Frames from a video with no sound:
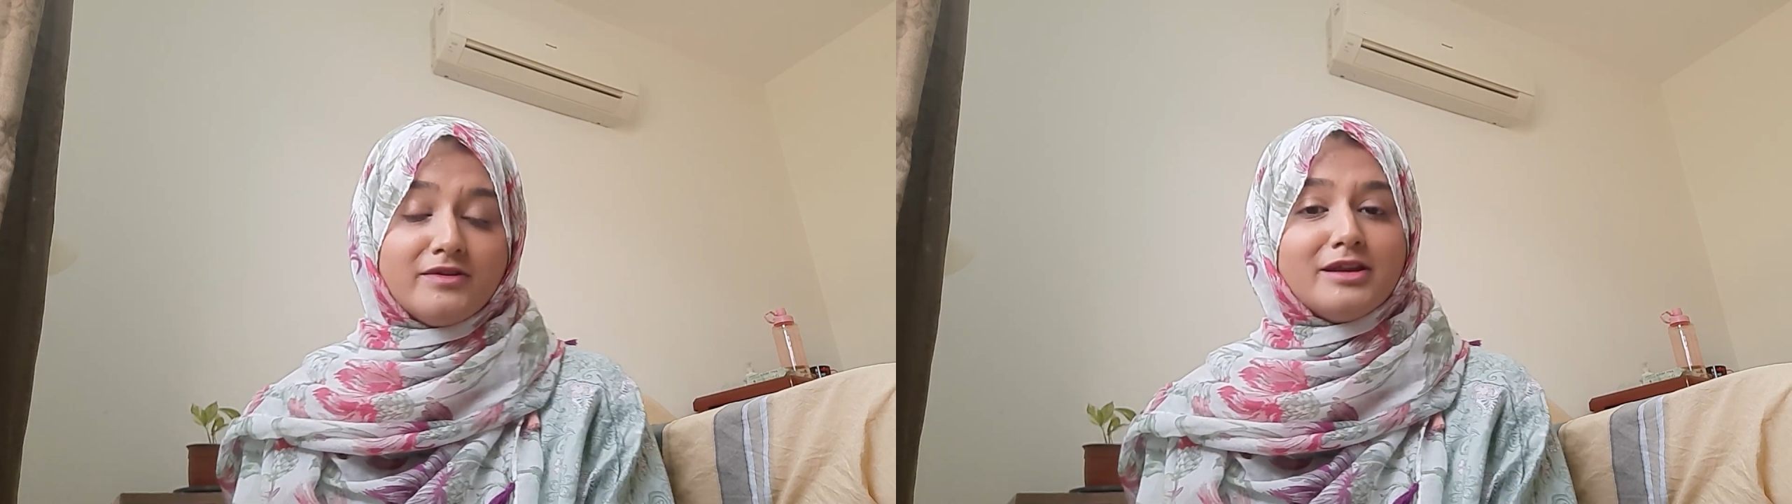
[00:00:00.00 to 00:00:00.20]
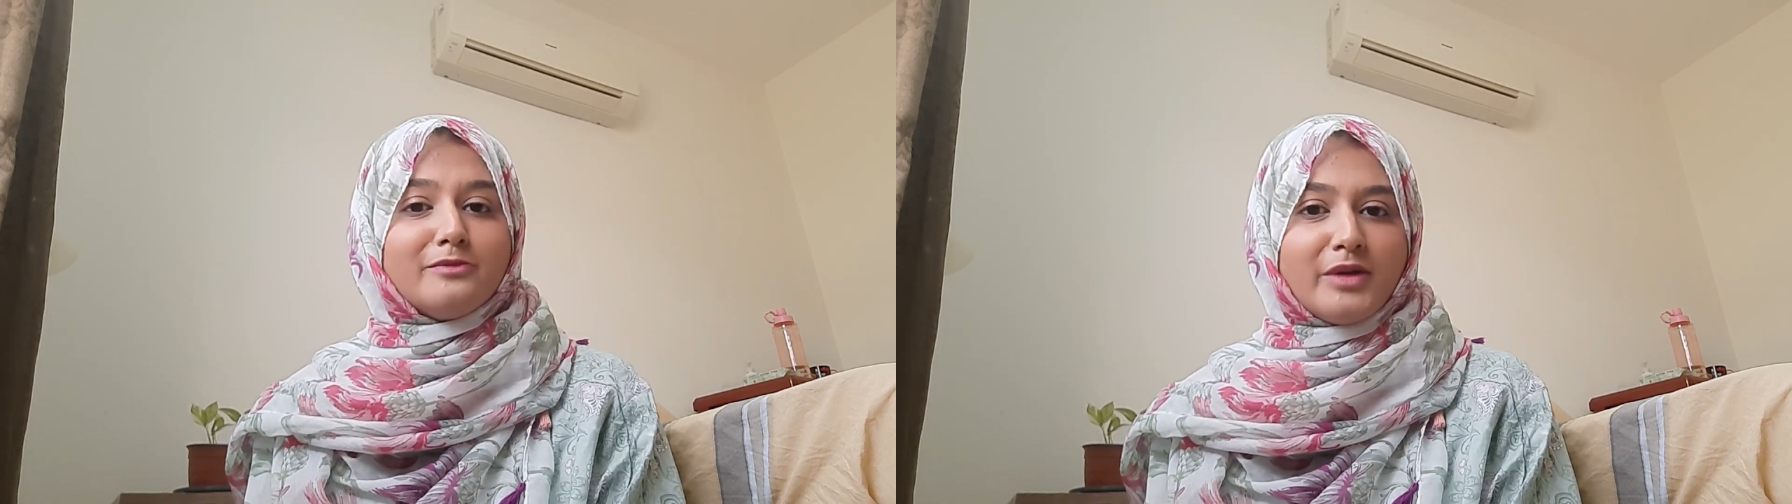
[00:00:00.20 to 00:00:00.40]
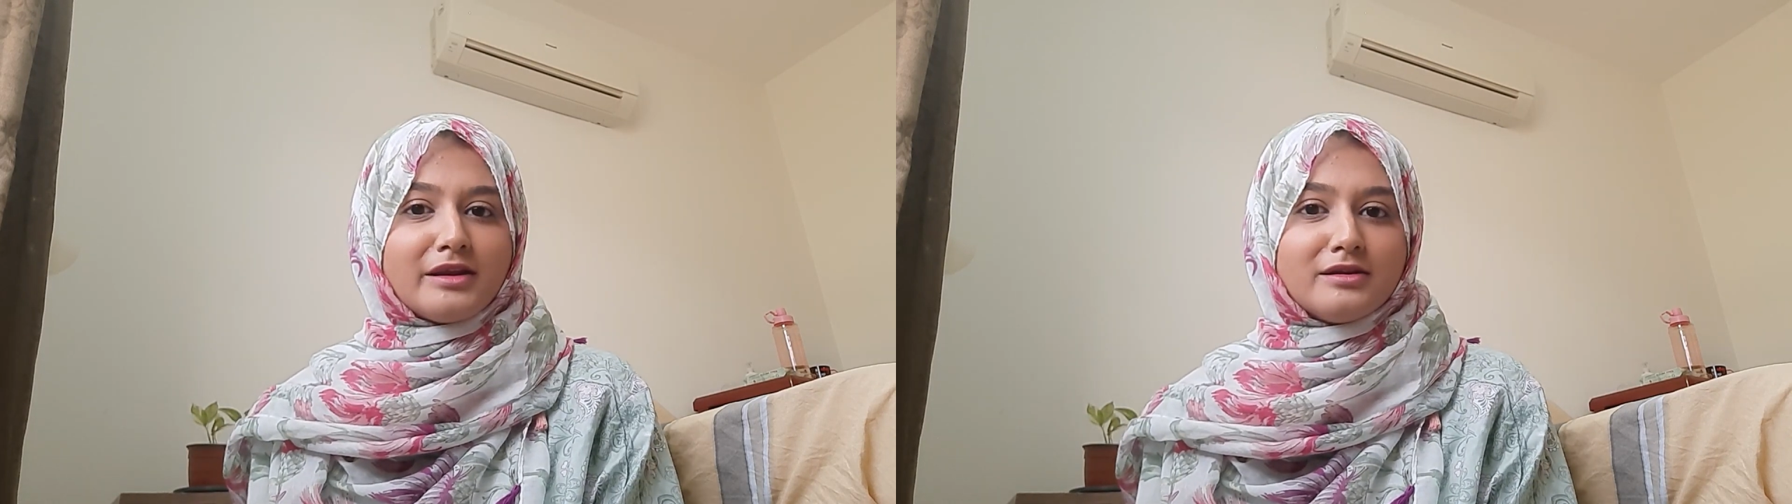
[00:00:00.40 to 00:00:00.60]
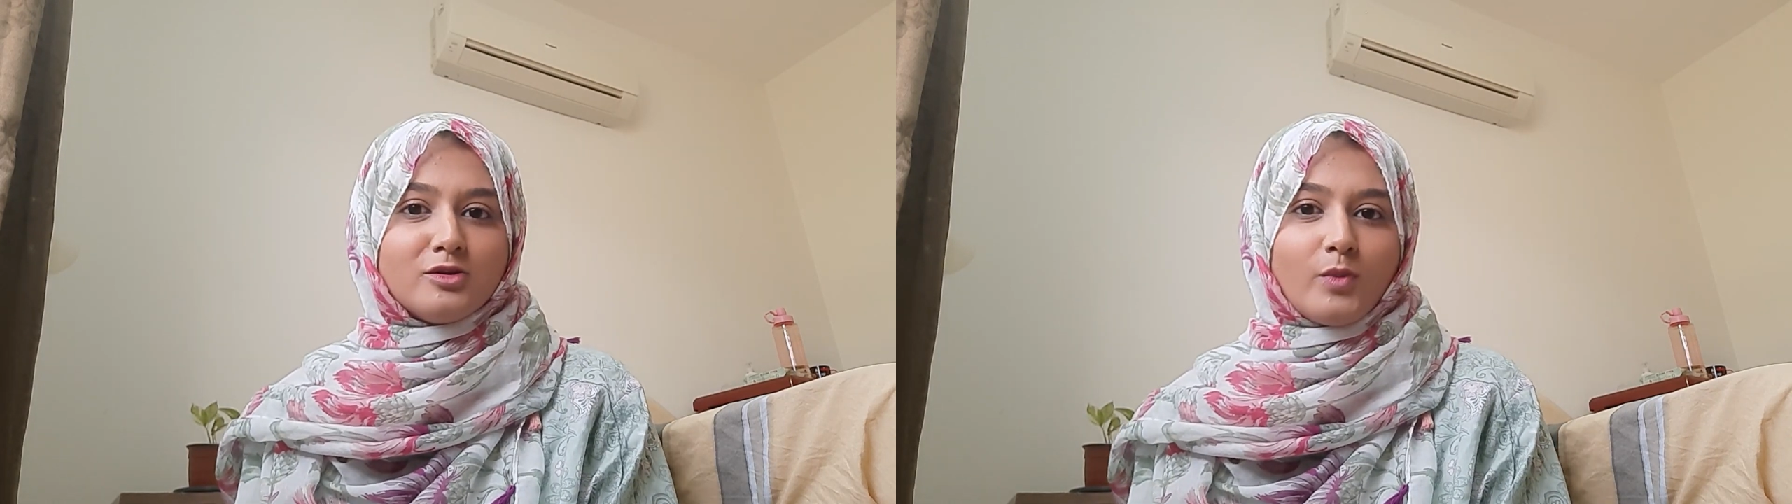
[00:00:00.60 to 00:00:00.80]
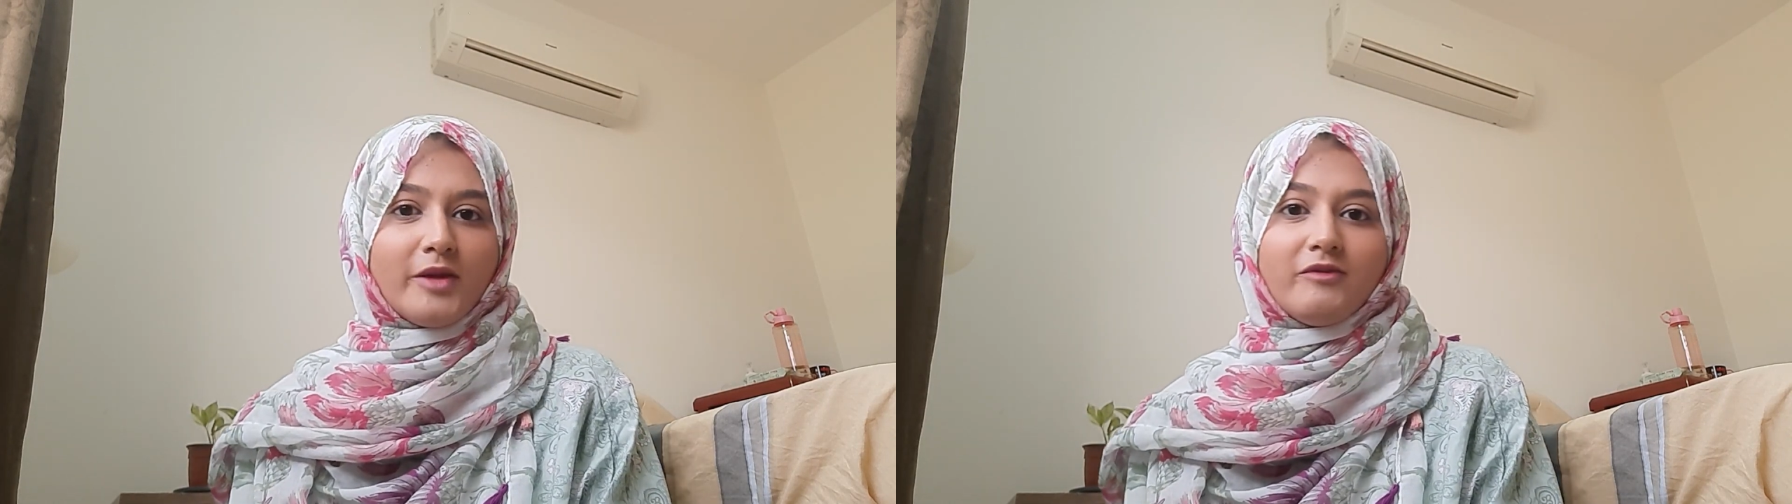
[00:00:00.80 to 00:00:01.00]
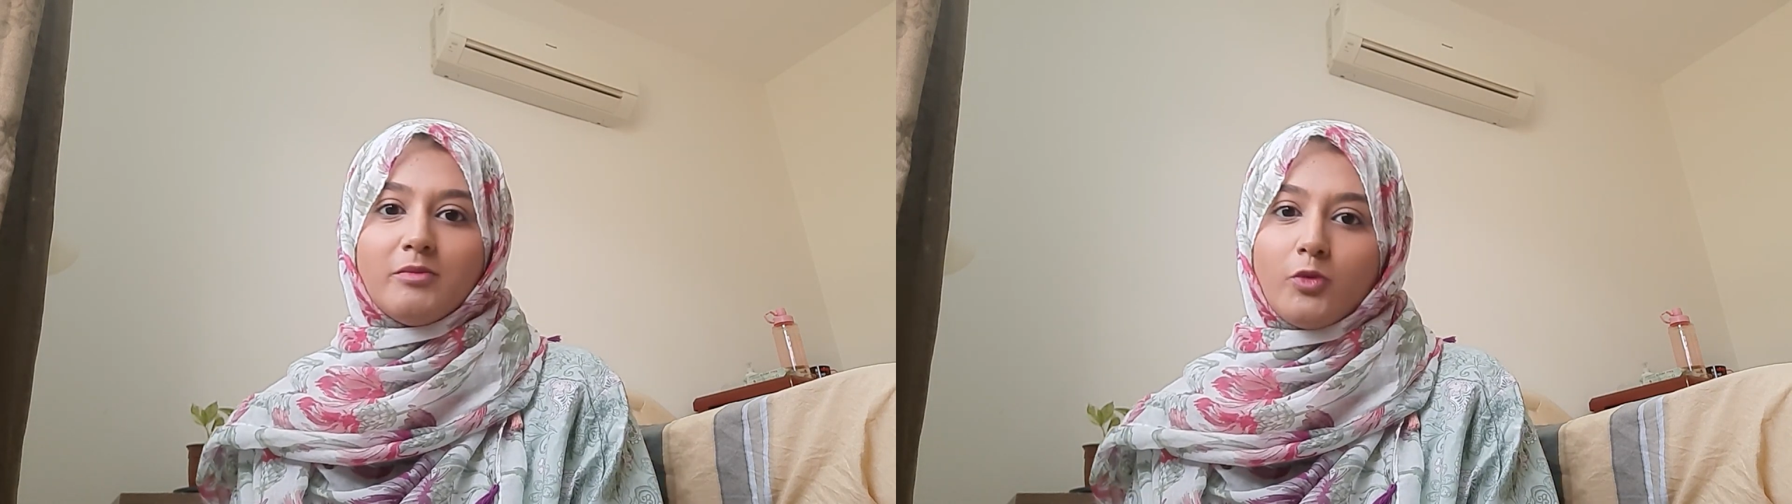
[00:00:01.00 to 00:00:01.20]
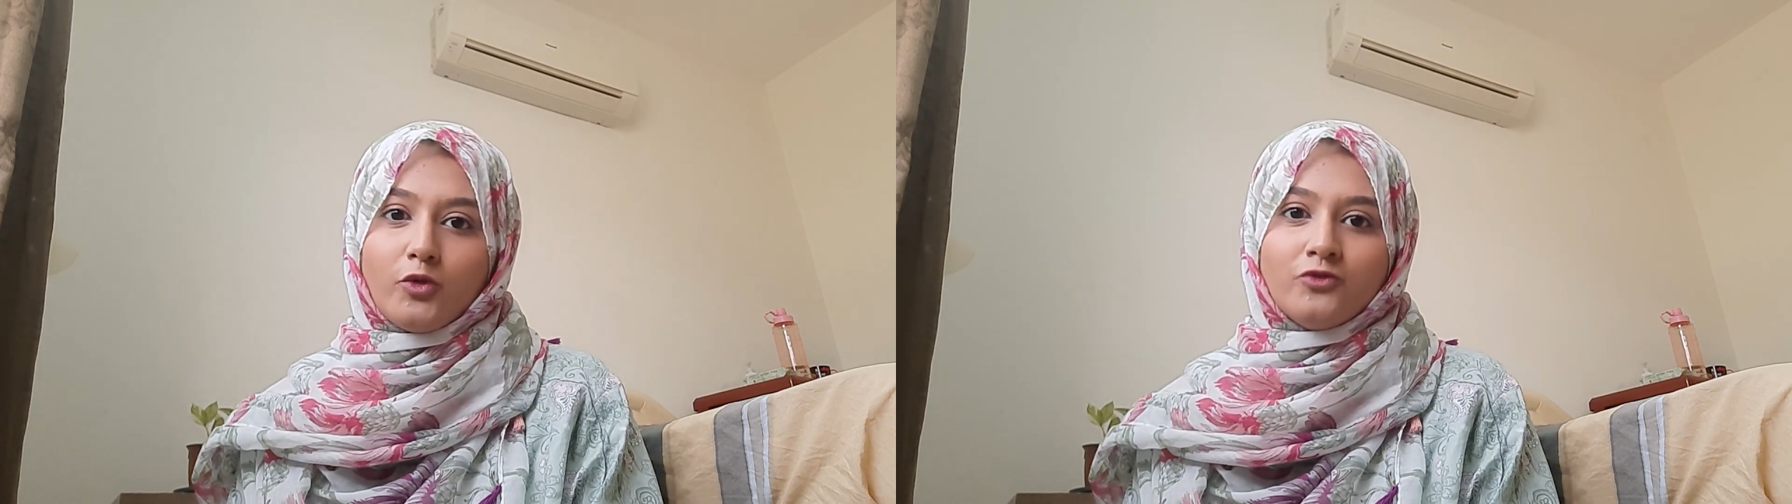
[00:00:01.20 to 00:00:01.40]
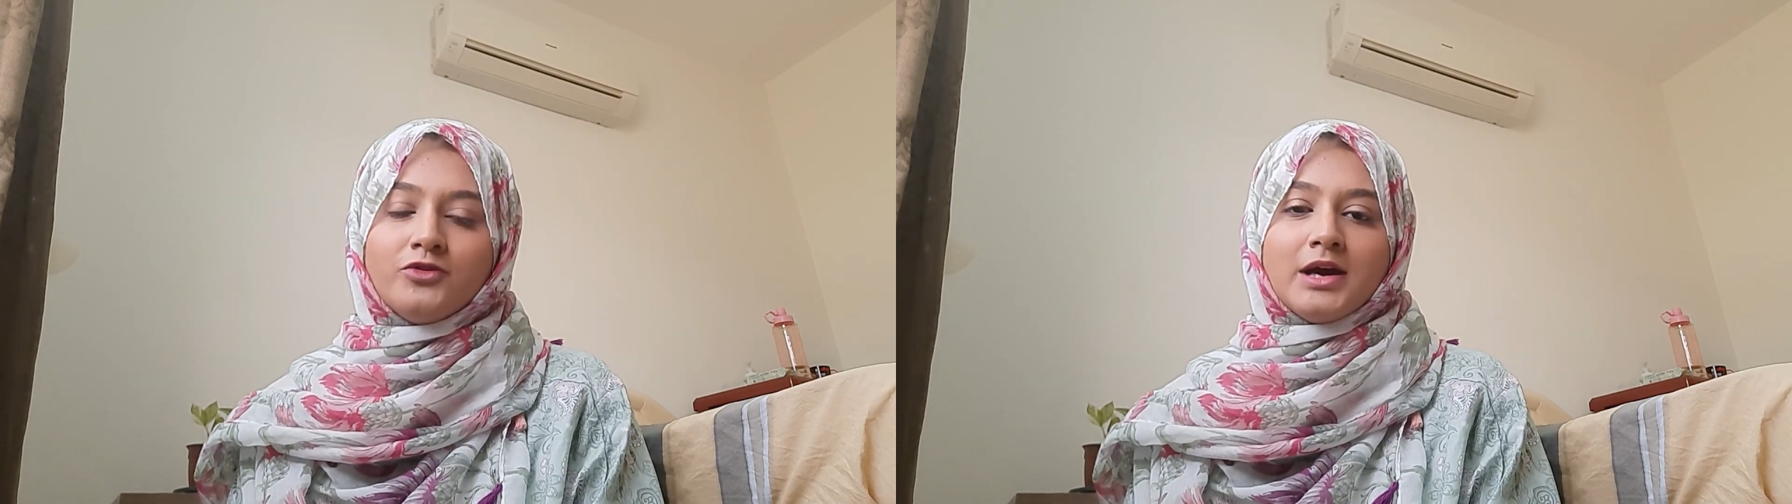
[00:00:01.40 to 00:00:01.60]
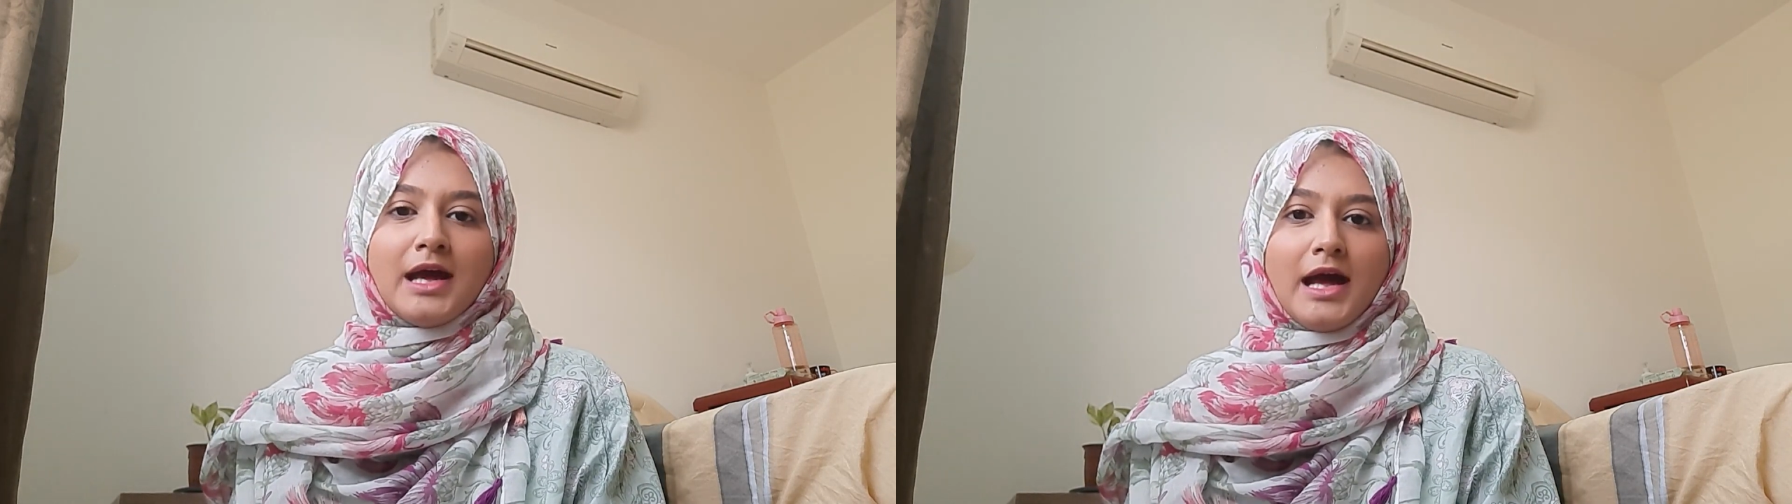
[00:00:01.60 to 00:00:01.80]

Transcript: very pregnant when we moved.